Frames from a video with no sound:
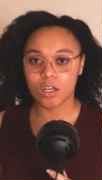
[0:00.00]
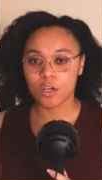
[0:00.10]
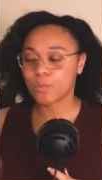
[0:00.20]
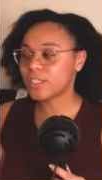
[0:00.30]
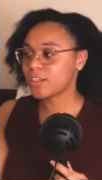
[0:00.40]

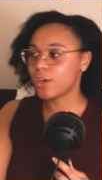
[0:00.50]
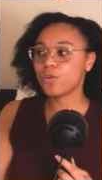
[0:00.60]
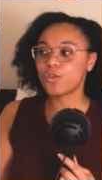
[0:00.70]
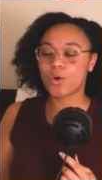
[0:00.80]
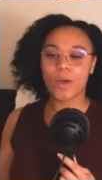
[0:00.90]
We still
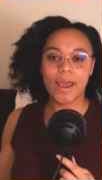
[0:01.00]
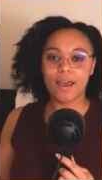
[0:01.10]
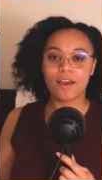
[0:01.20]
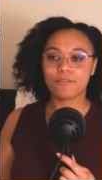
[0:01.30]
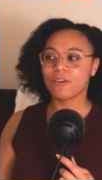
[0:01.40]
don't
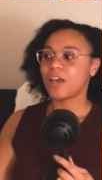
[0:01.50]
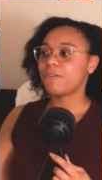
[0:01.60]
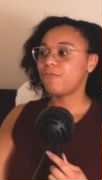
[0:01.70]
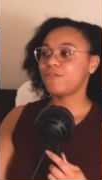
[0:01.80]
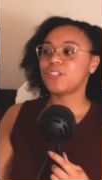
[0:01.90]
have a
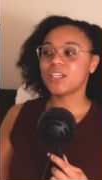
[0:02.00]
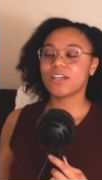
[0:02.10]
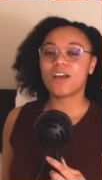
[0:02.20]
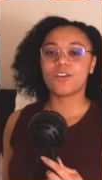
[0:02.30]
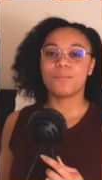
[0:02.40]

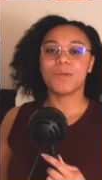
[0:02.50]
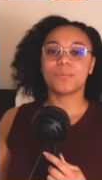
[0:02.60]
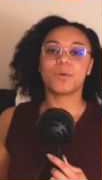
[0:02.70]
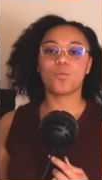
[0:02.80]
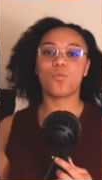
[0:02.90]
$15
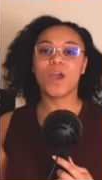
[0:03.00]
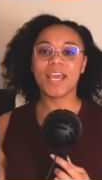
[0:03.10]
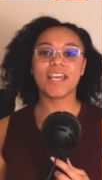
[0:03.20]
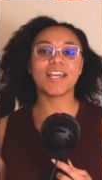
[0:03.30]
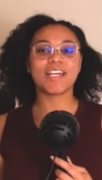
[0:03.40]
minimum
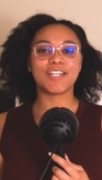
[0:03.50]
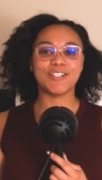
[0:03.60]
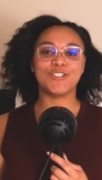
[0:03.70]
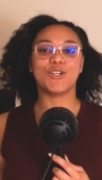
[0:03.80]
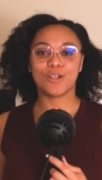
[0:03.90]

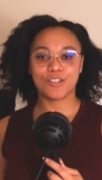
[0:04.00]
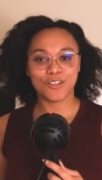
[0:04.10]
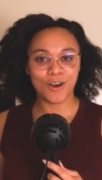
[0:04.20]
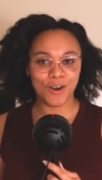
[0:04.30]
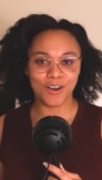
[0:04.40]
wage,
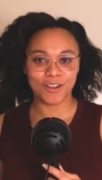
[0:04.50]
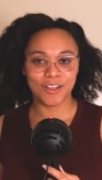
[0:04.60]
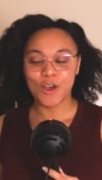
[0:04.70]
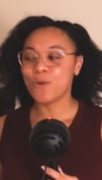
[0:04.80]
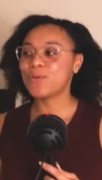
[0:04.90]
y'all.
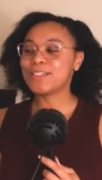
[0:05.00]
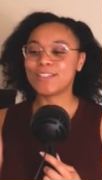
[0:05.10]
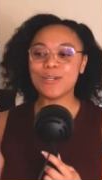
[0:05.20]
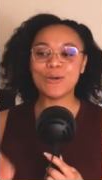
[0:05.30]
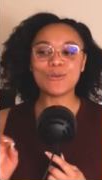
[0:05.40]
We
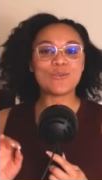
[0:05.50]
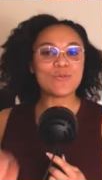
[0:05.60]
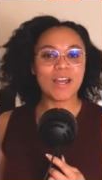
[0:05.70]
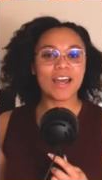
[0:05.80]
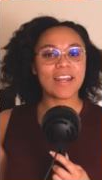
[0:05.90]
still do
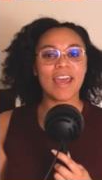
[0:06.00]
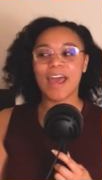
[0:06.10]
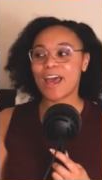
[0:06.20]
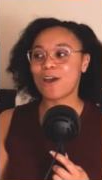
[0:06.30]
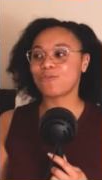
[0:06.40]
not
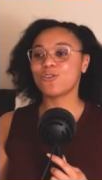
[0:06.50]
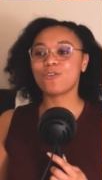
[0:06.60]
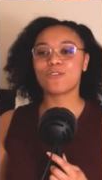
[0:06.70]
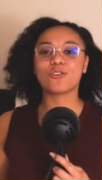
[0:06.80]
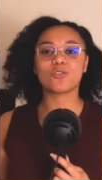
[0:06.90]
have
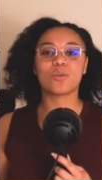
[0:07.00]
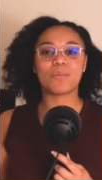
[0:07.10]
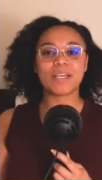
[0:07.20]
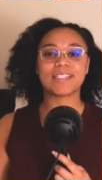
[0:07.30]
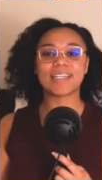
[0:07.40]
universal
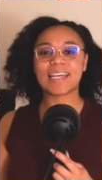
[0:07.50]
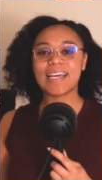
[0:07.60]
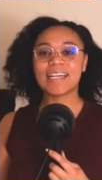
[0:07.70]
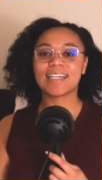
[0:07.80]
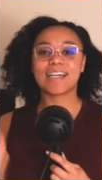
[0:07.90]
basic
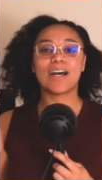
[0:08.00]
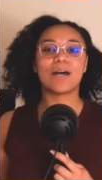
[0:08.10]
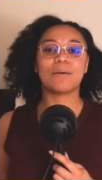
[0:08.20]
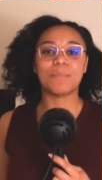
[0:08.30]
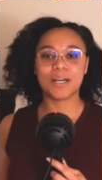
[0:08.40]
income,